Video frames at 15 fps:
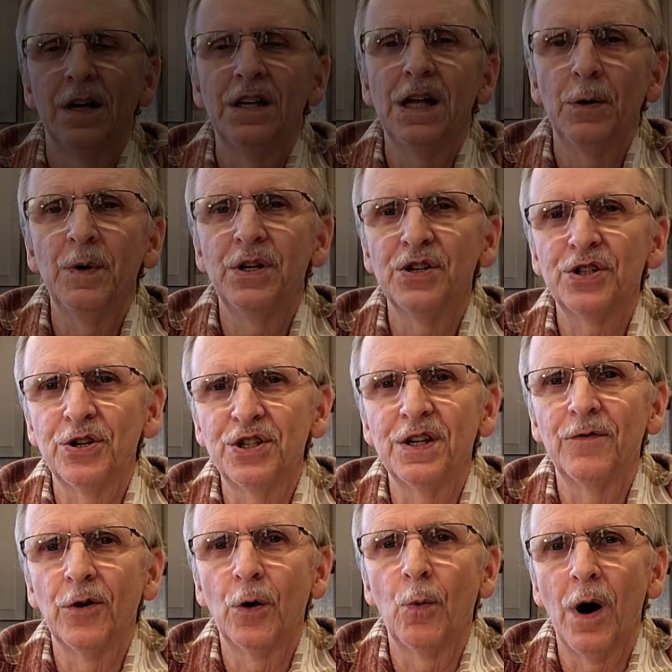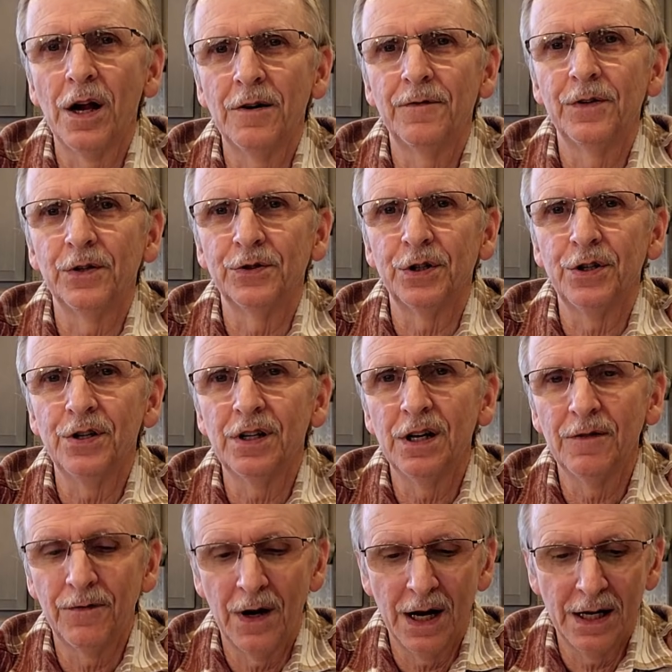Now, when you're searching for a water filter, you're going
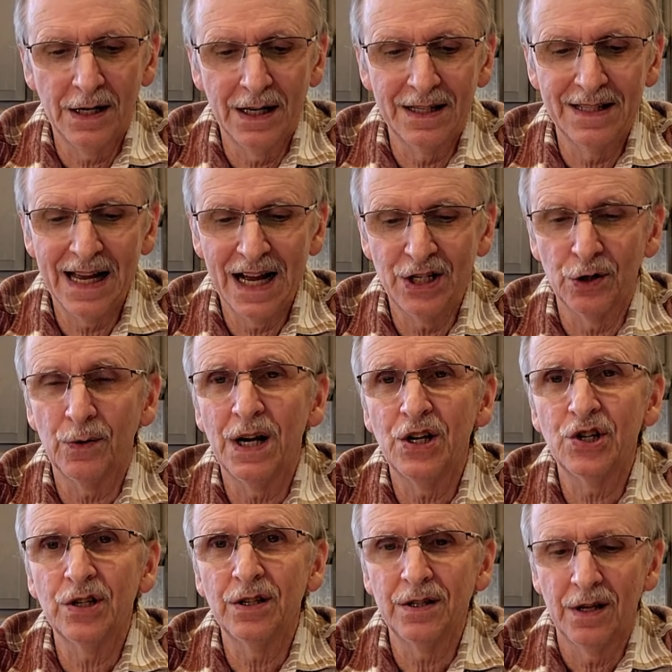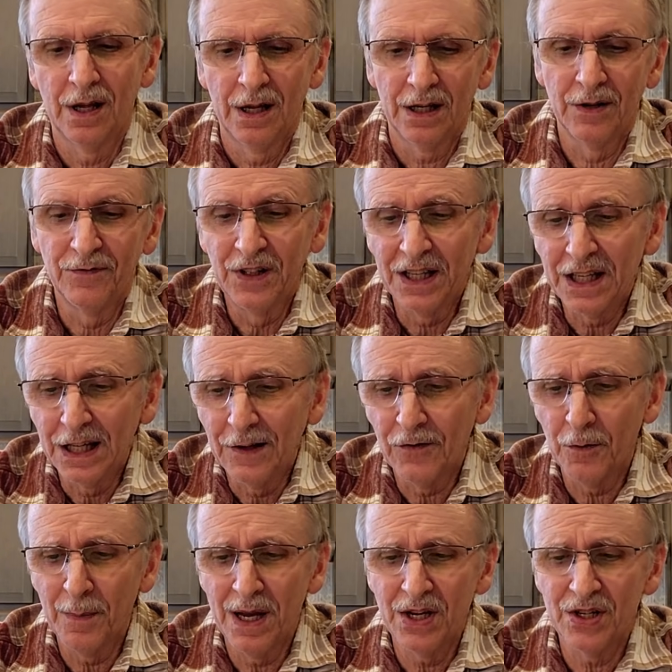to find exaggeration, conflicting
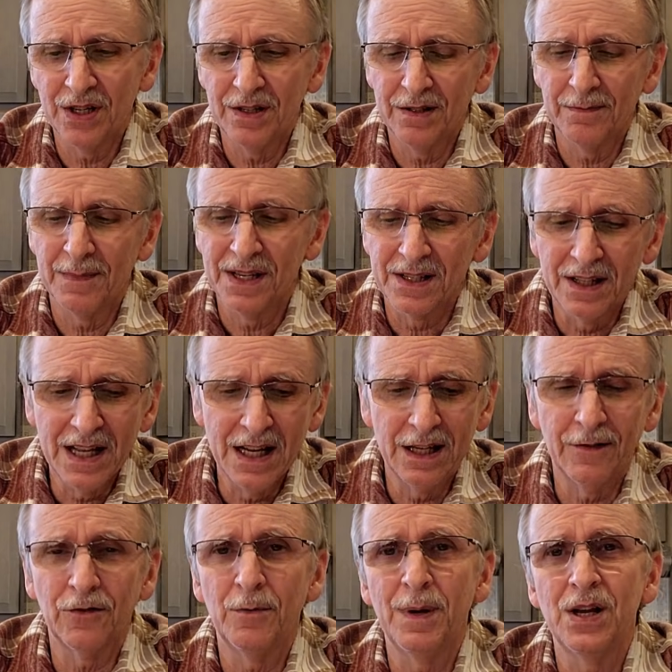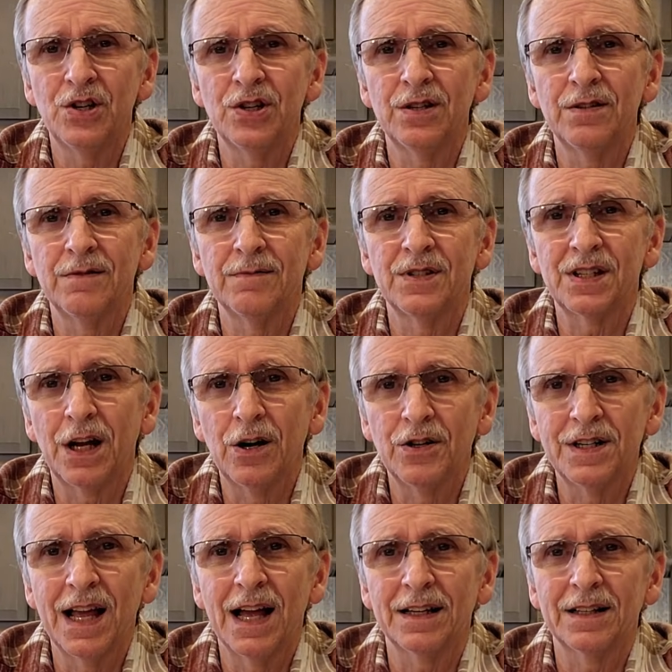information, misleading information, scare
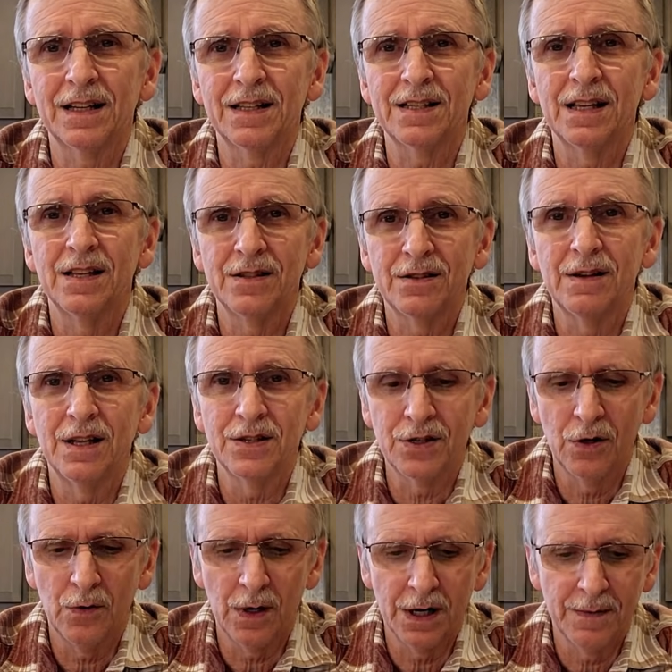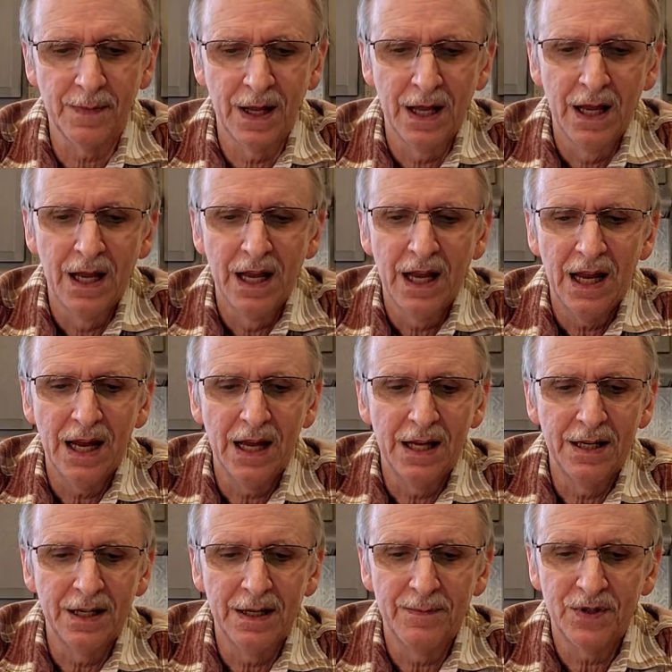tactics, and, and so on.
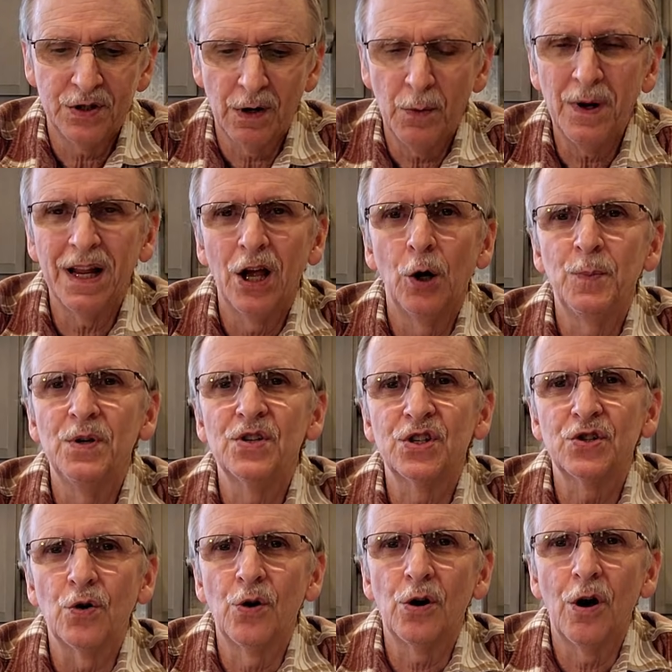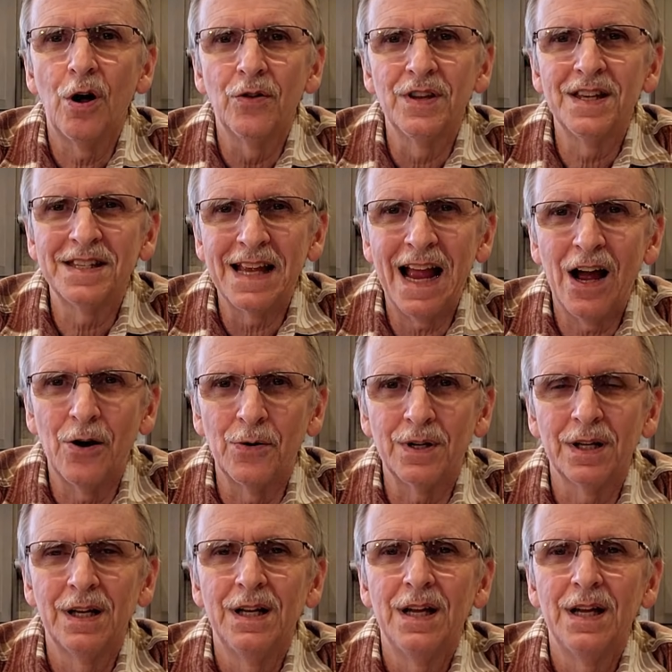And uh, so I want to help you sort all this out